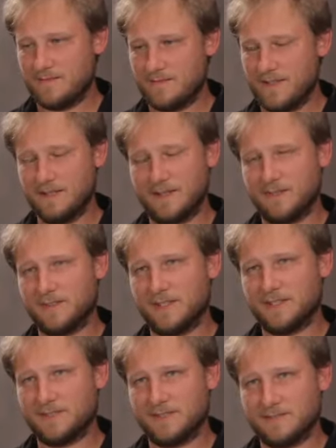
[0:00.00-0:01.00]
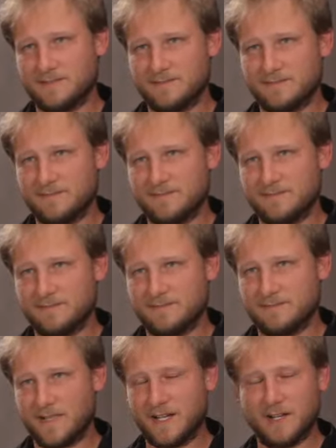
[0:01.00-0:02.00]
he loved us.
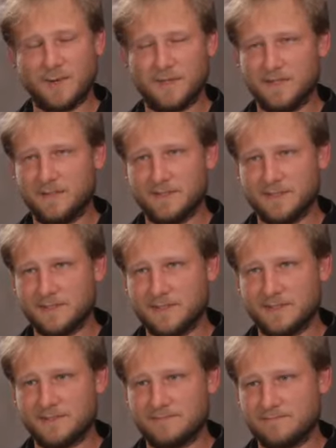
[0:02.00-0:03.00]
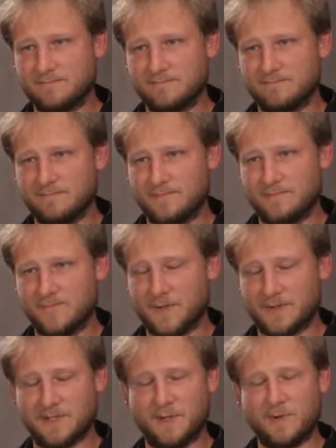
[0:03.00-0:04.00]
I know he loved us. And if there
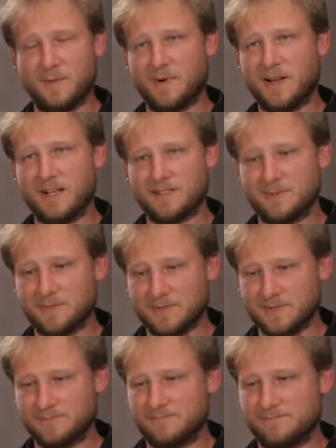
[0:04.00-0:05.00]
was any way possible,